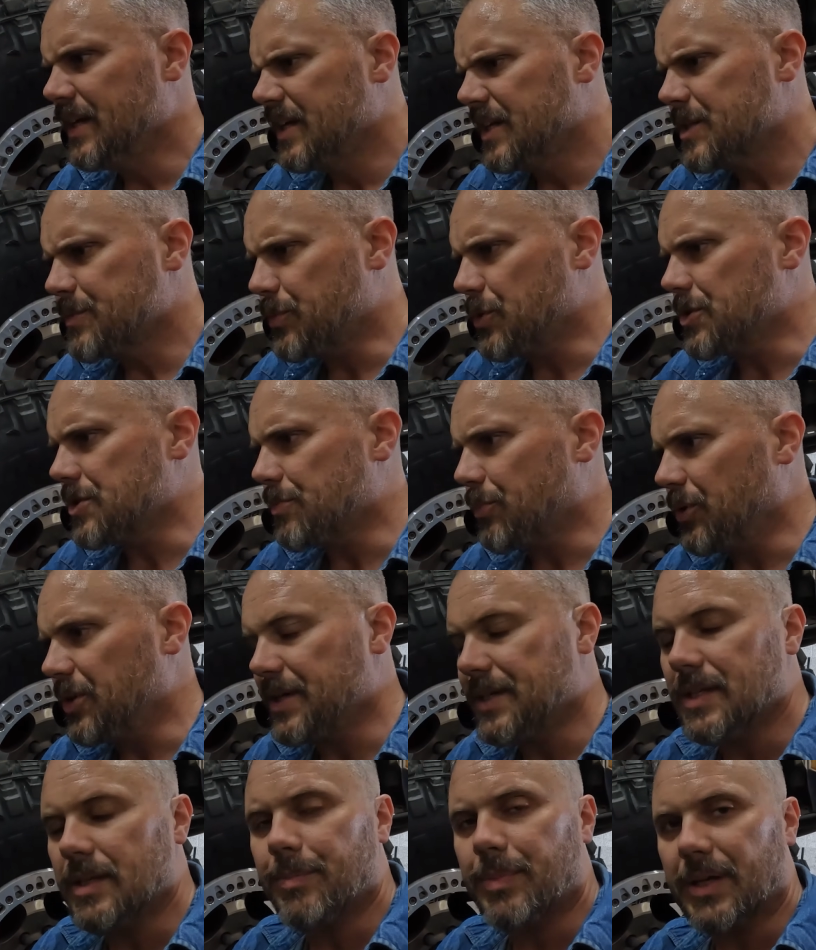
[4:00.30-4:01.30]
It's pushed
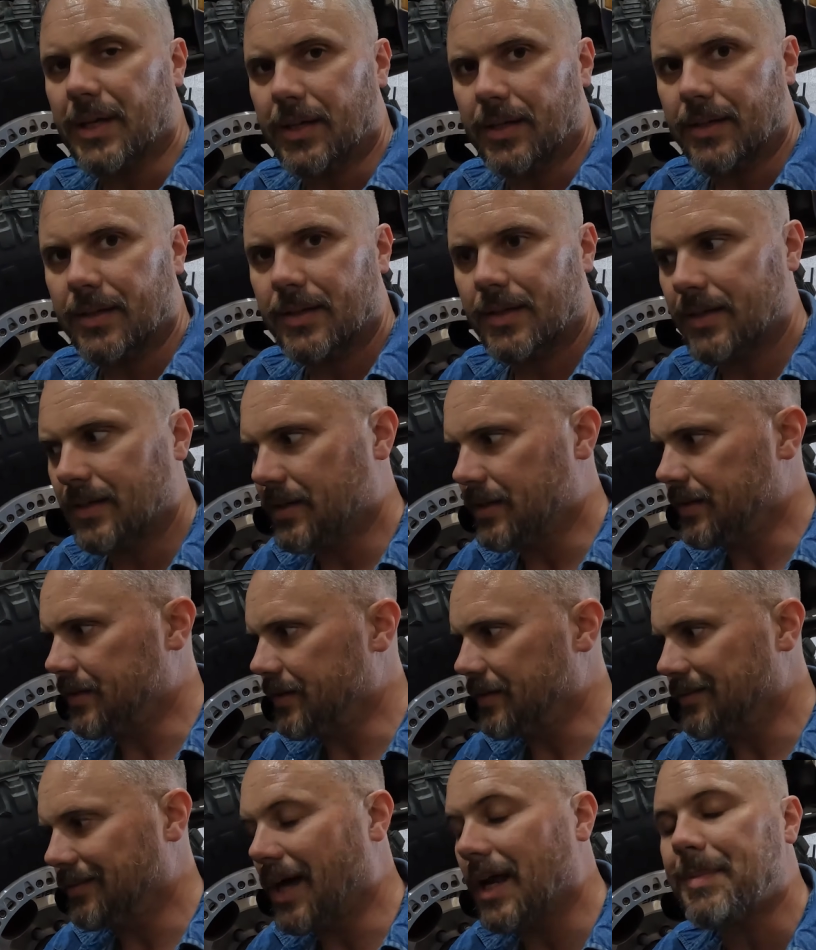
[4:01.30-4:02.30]
pretty deep in.
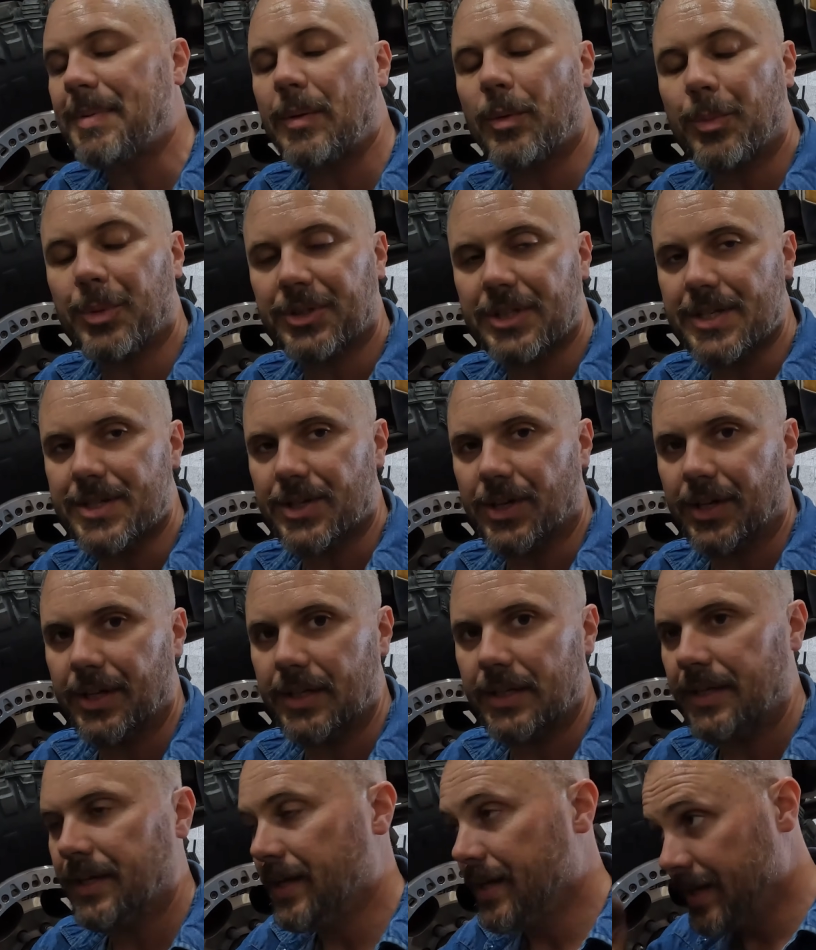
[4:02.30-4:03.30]
A lot of people put these
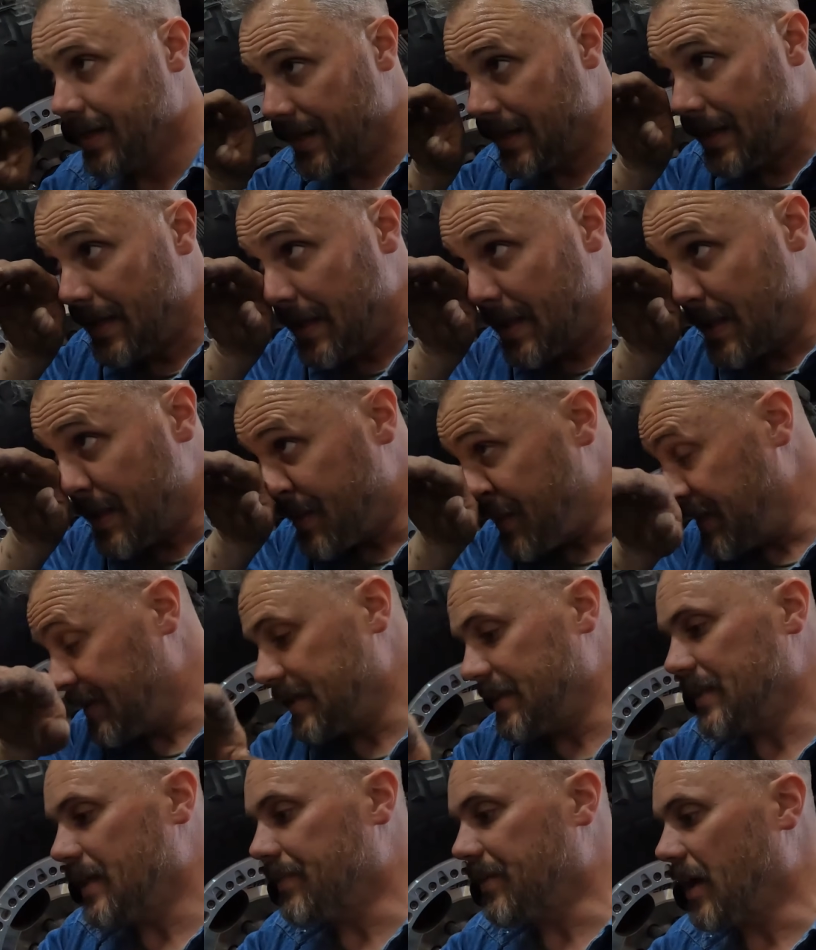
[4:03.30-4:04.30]
on
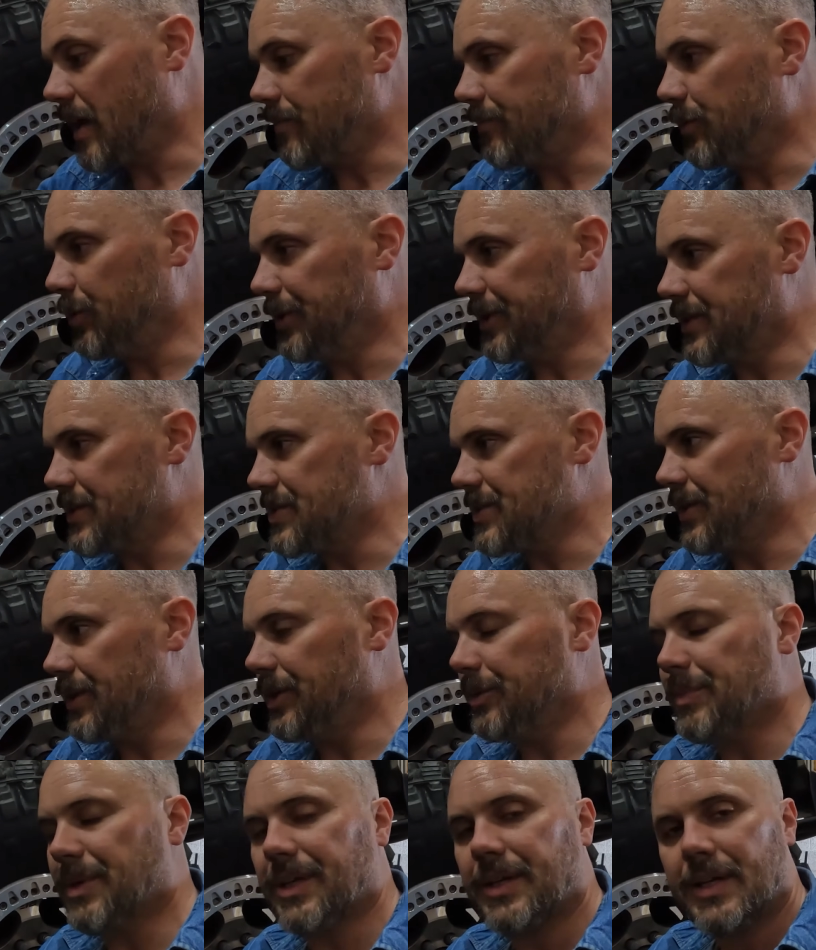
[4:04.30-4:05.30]
thinking they've got them fully
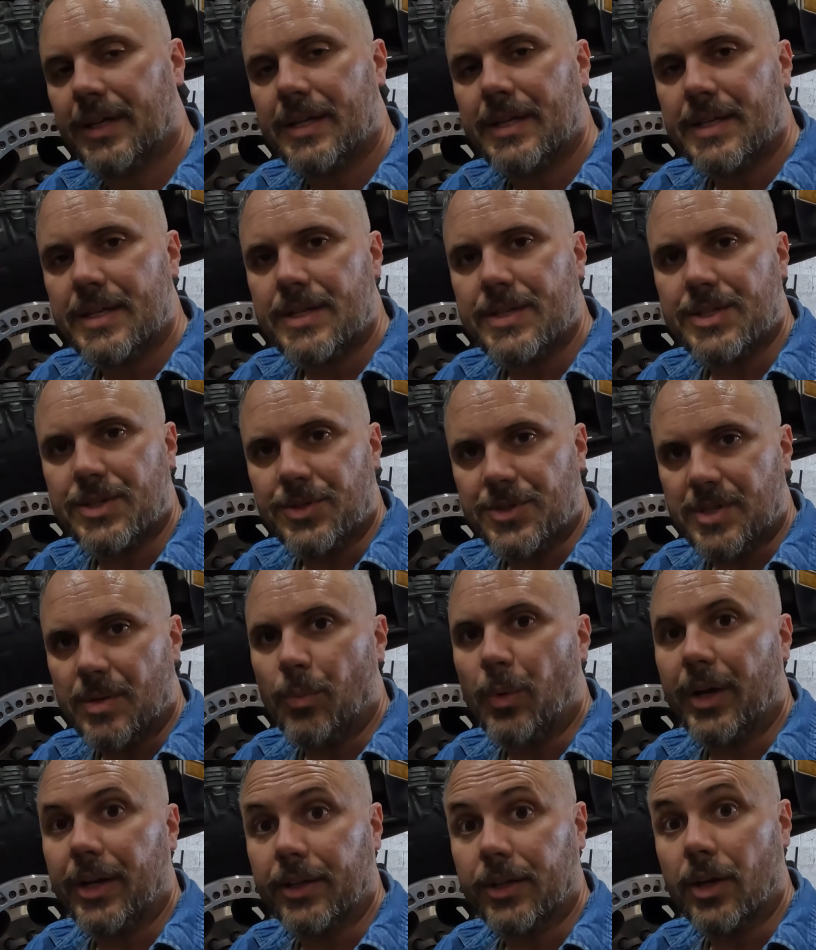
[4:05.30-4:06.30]
installed, but still
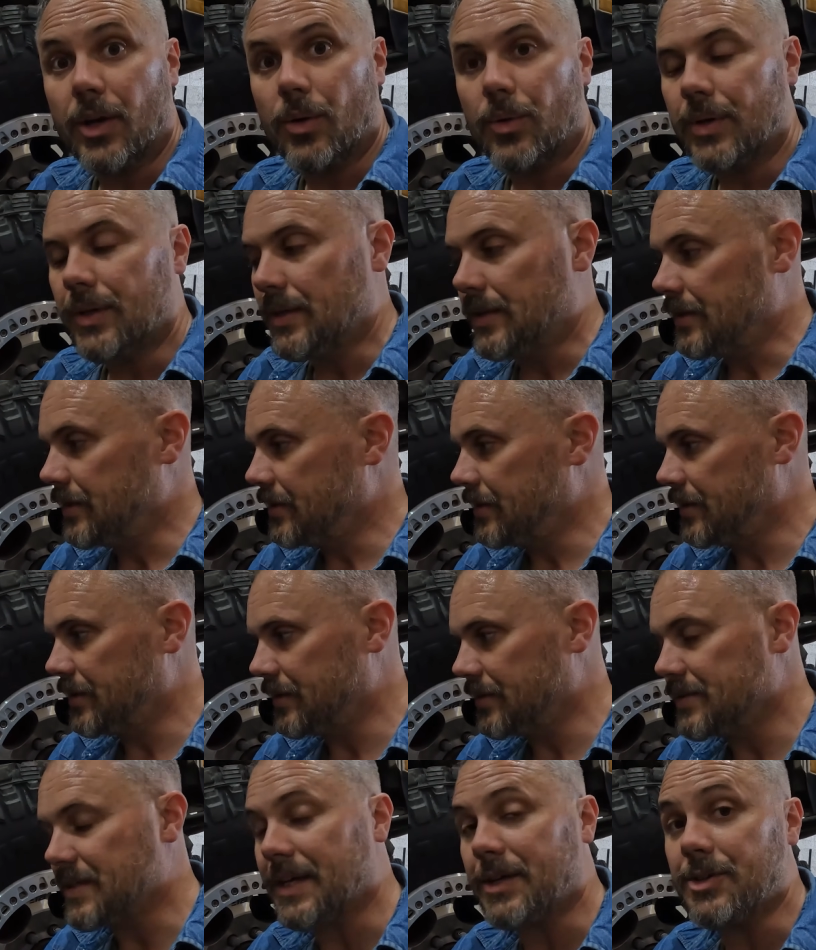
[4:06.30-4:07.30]
some way to go.
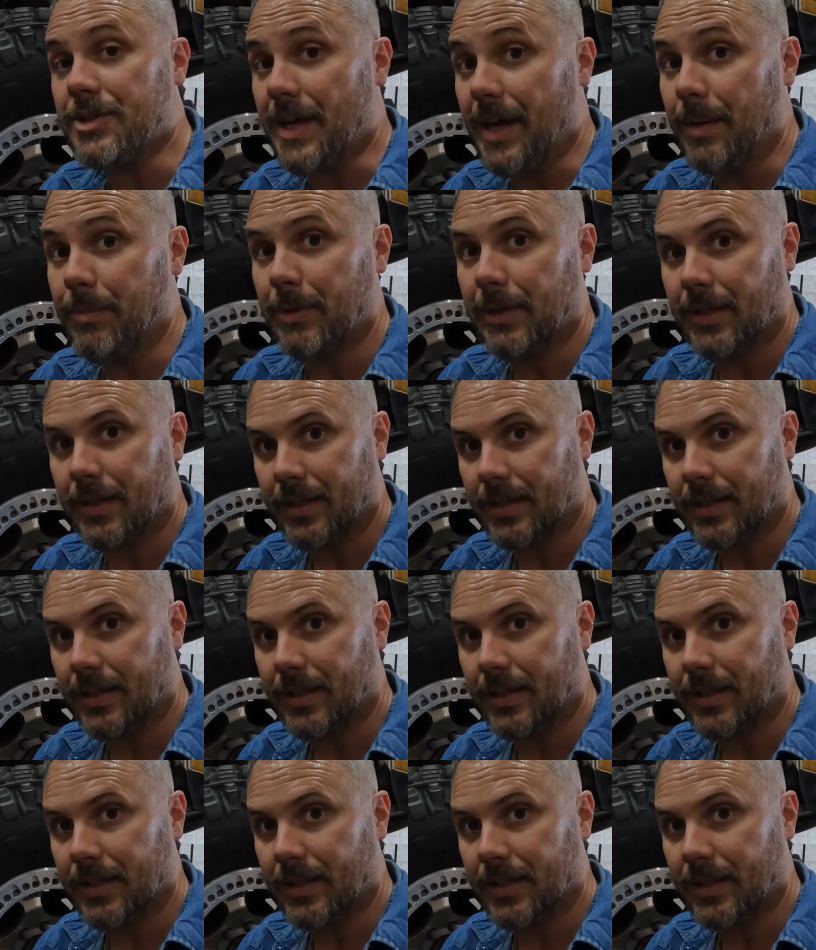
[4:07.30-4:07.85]
Take your time.